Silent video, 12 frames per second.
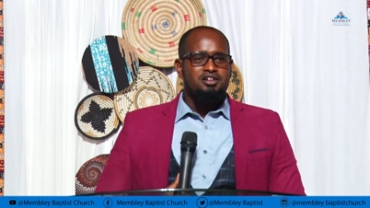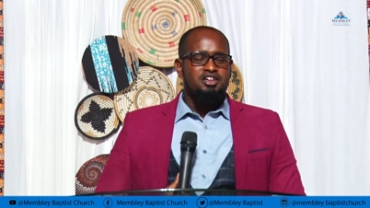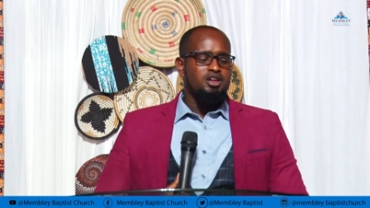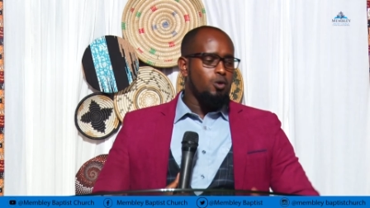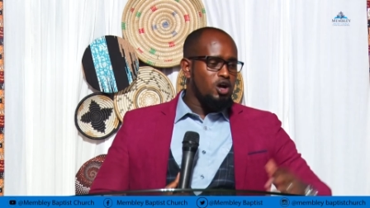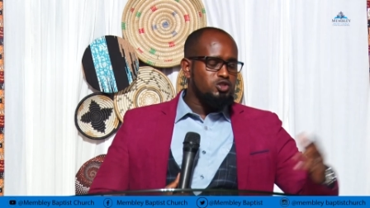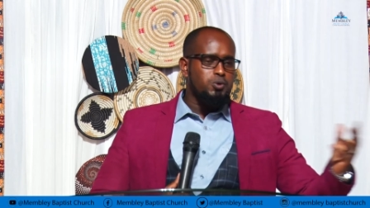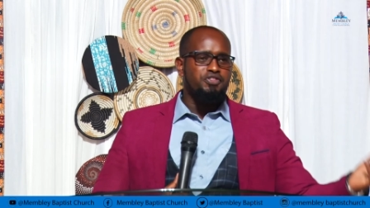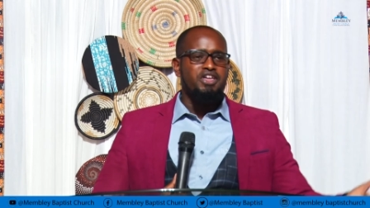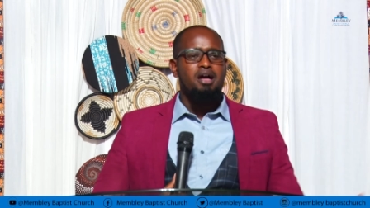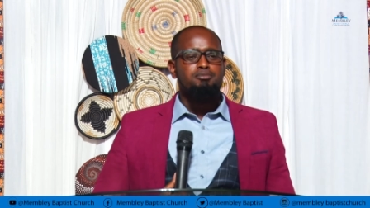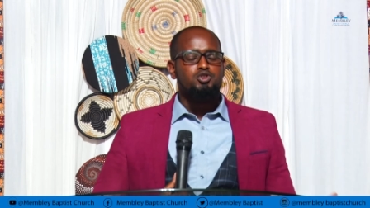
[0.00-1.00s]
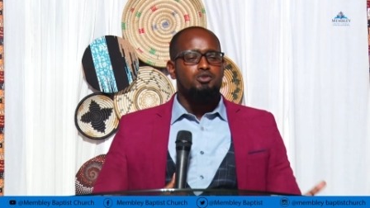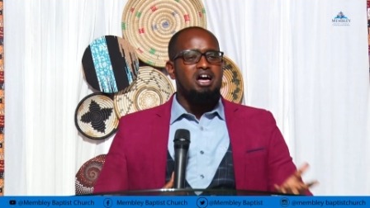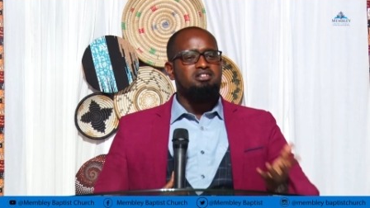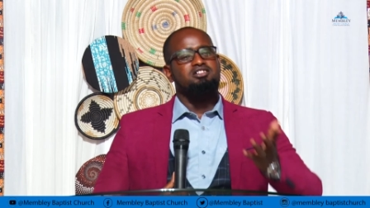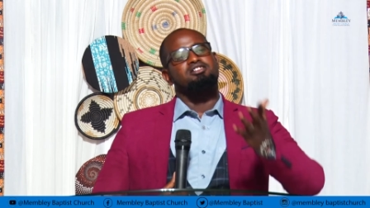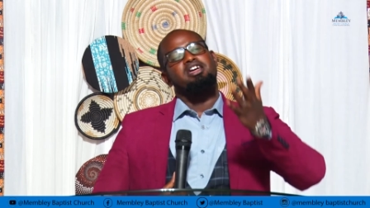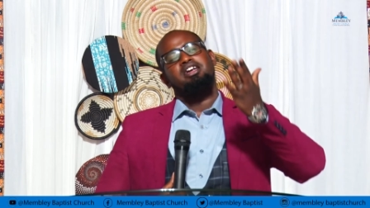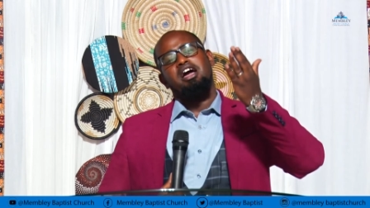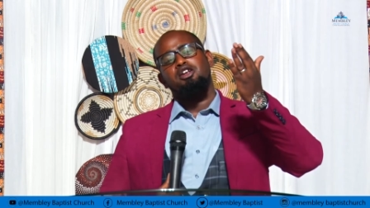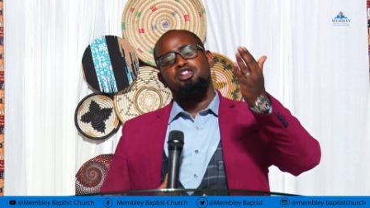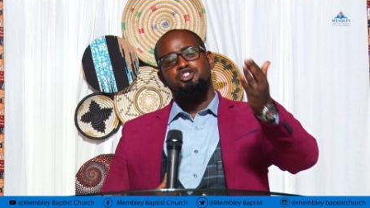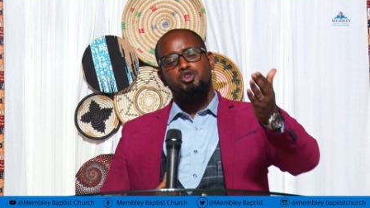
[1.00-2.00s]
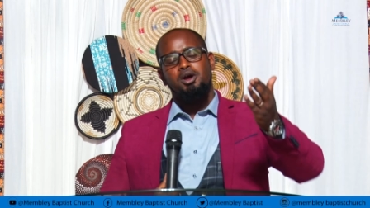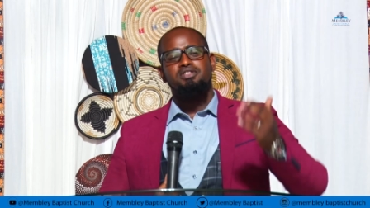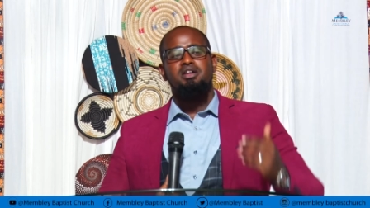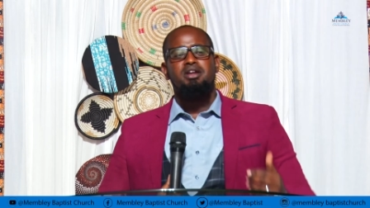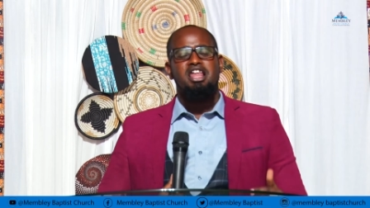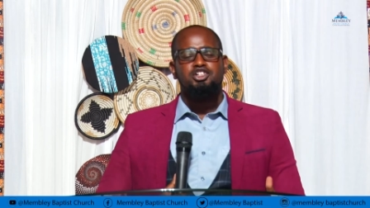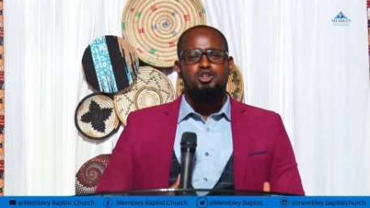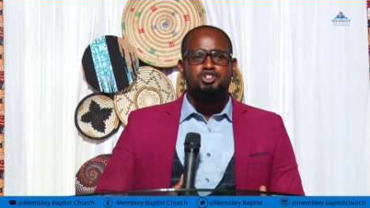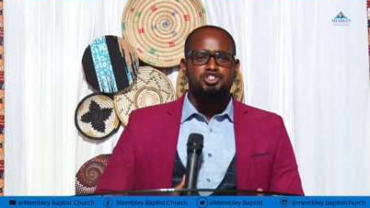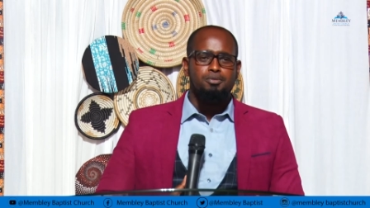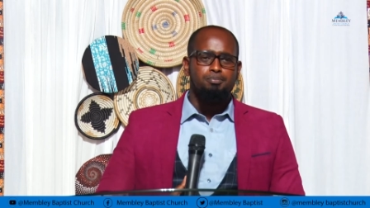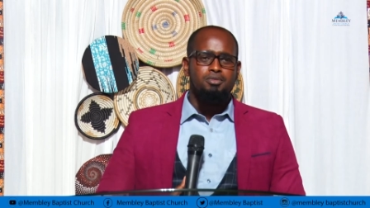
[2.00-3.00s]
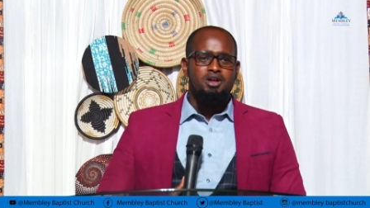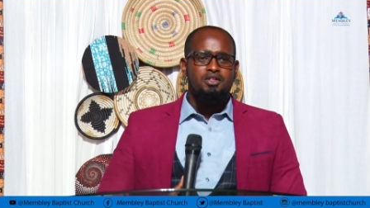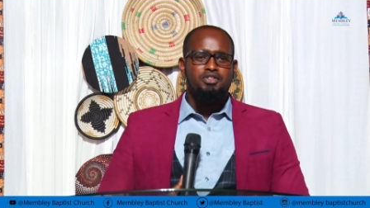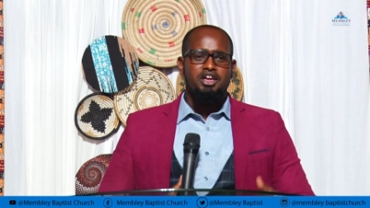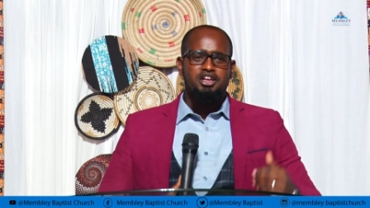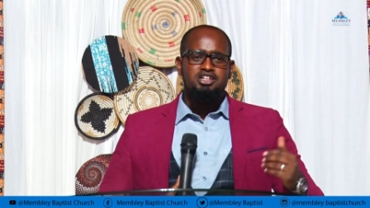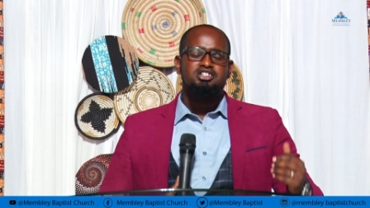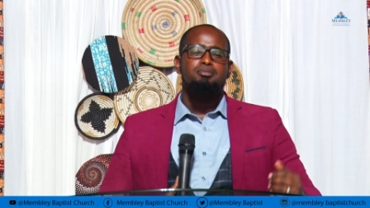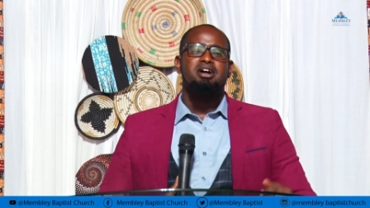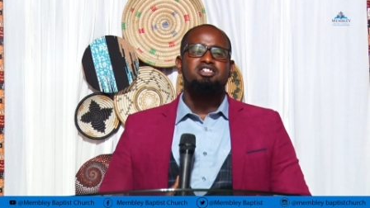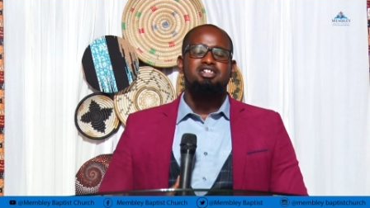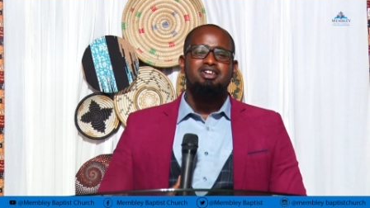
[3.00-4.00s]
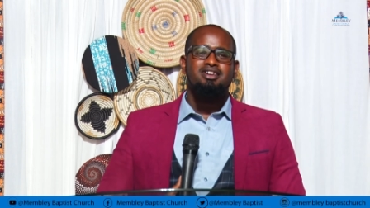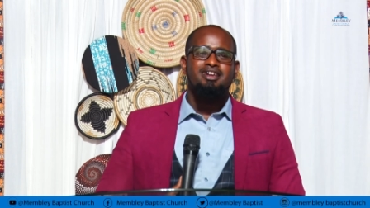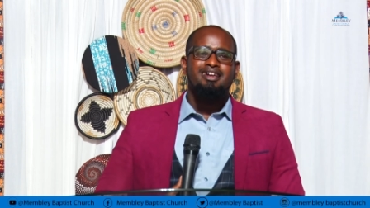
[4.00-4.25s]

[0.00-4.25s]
He was with them so that they can enjoy the relationship, the intimacy.